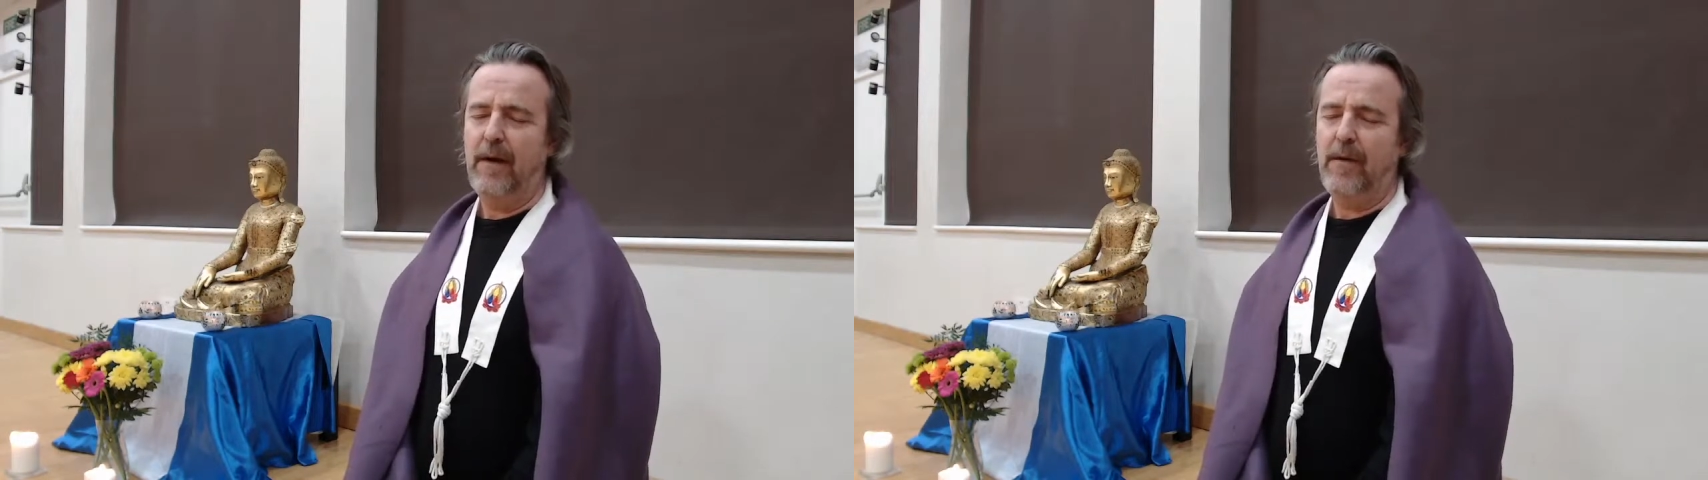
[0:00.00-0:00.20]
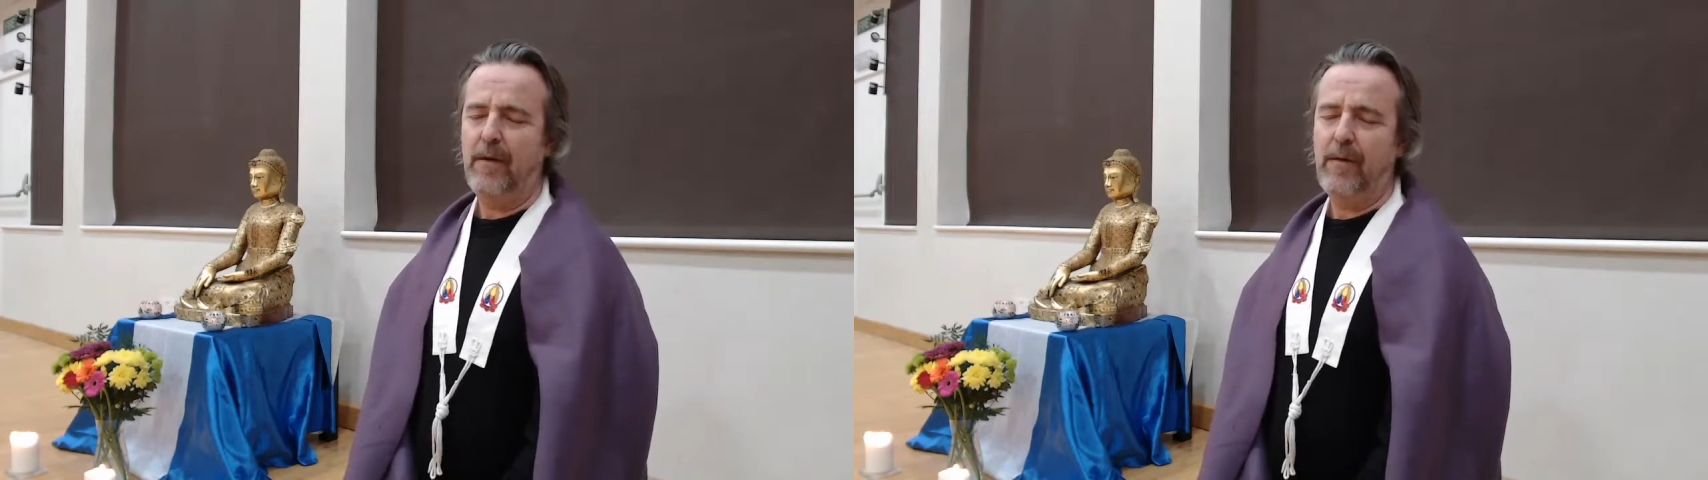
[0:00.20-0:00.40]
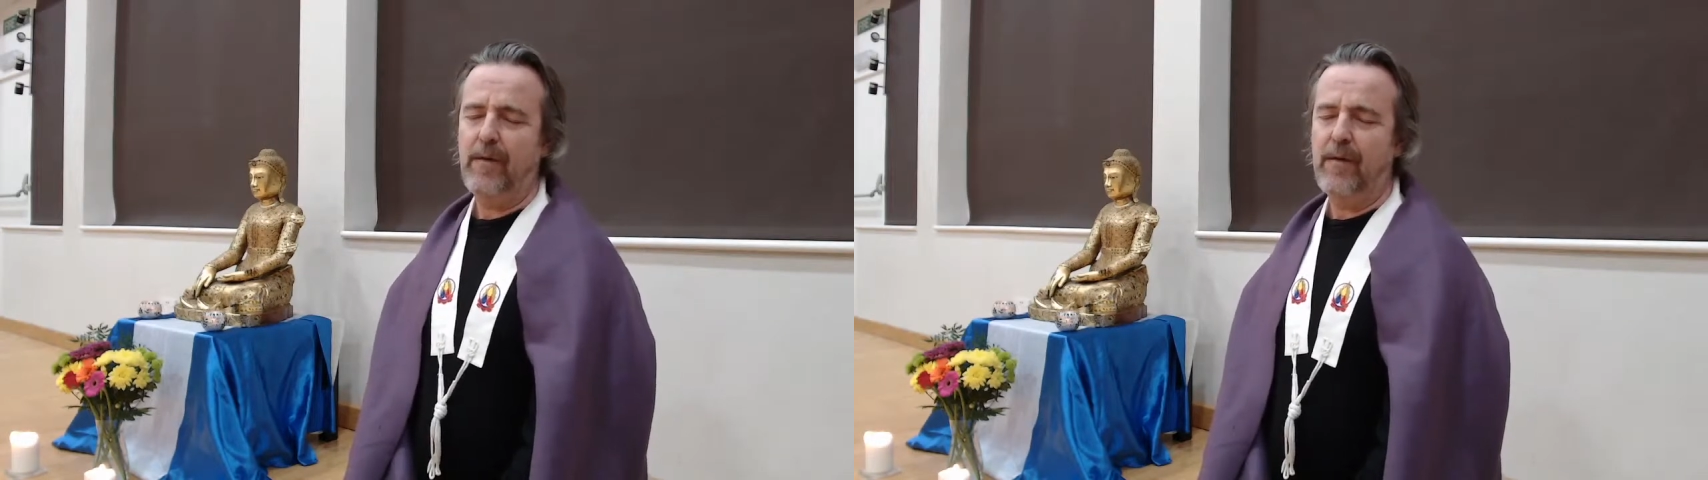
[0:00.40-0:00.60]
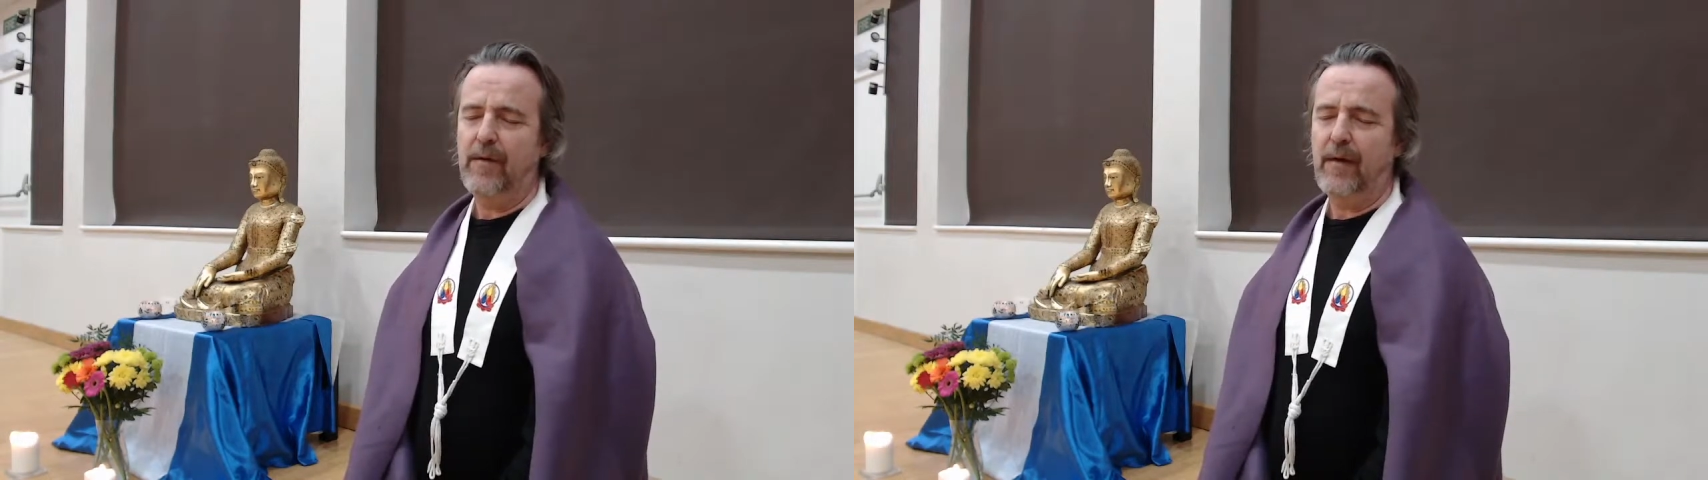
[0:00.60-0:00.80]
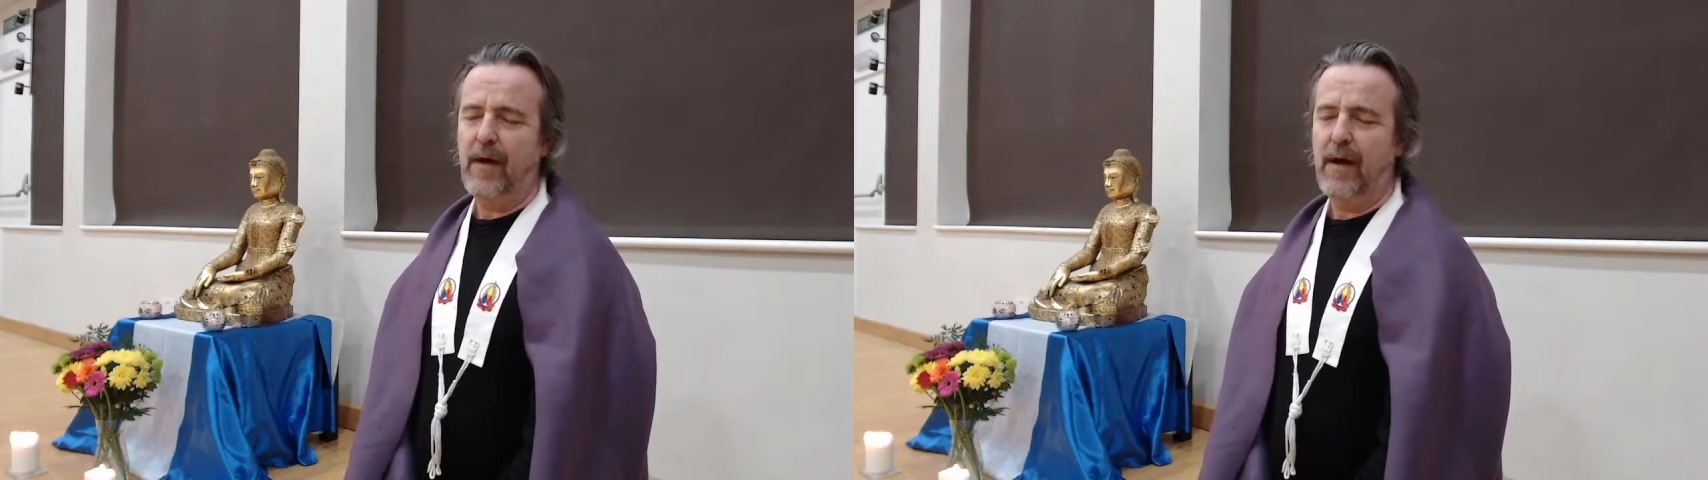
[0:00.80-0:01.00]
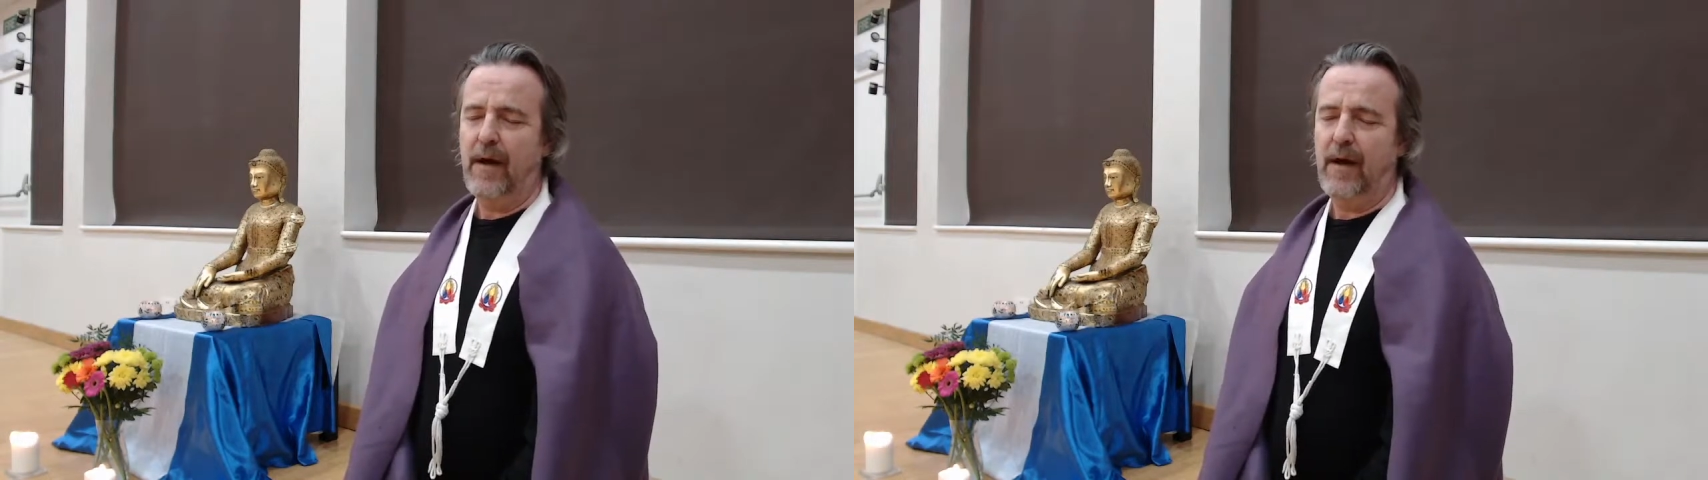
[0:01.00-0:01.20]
towards the sky.